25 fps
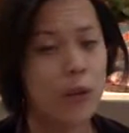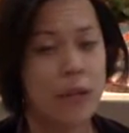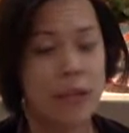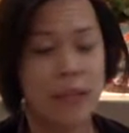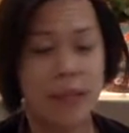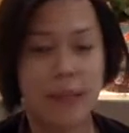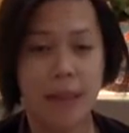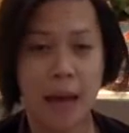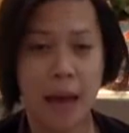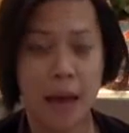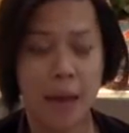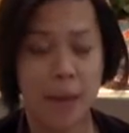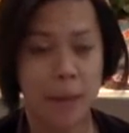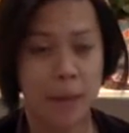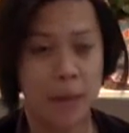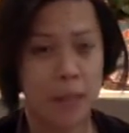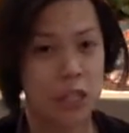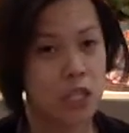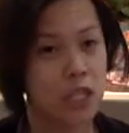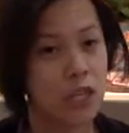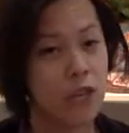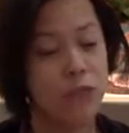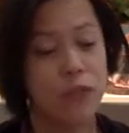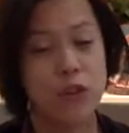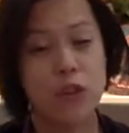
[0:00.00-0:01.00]
need that
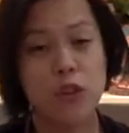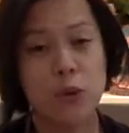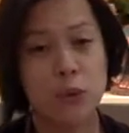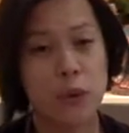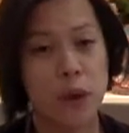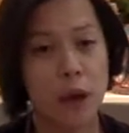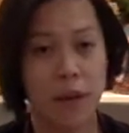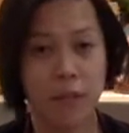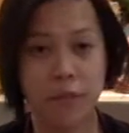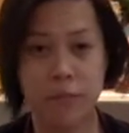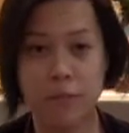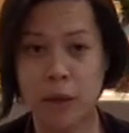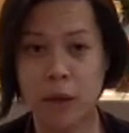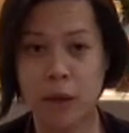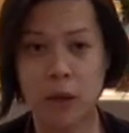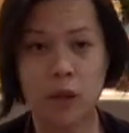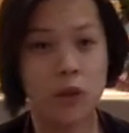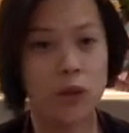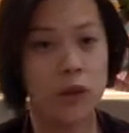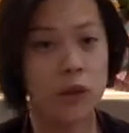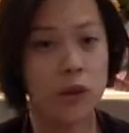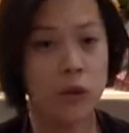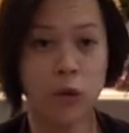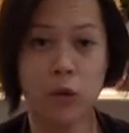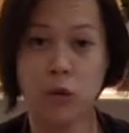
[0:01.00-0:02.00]
much. If you don't have milk,
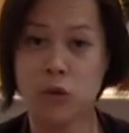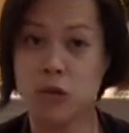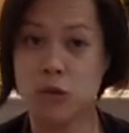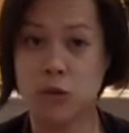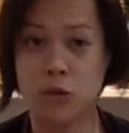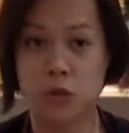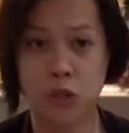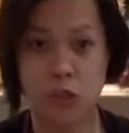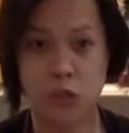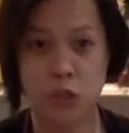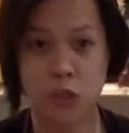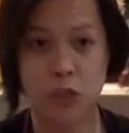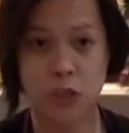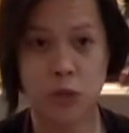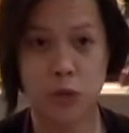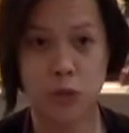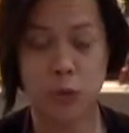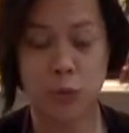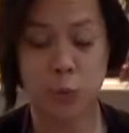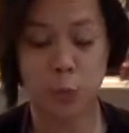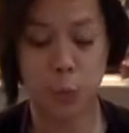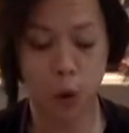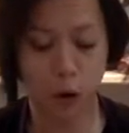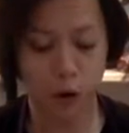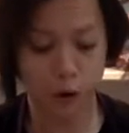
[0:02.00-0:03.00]
you can also just
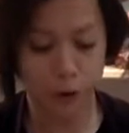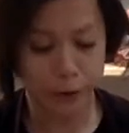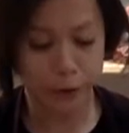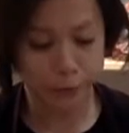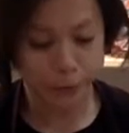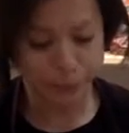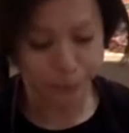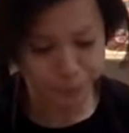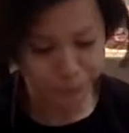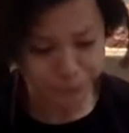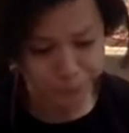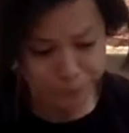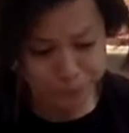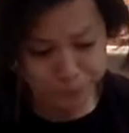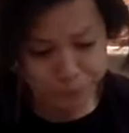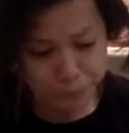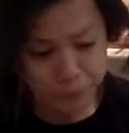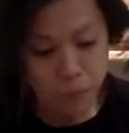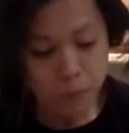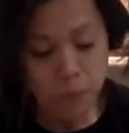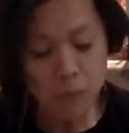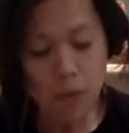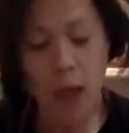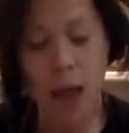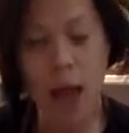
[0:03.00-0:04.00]
use water.
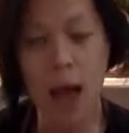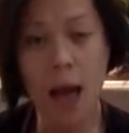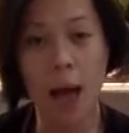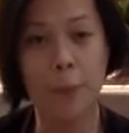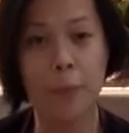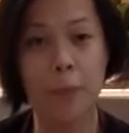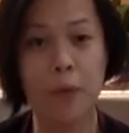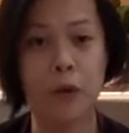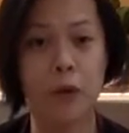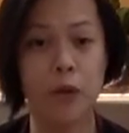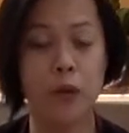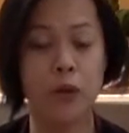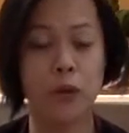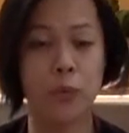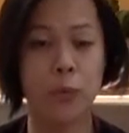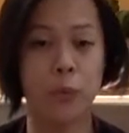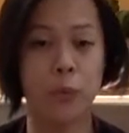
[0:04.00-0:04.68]
I'm going to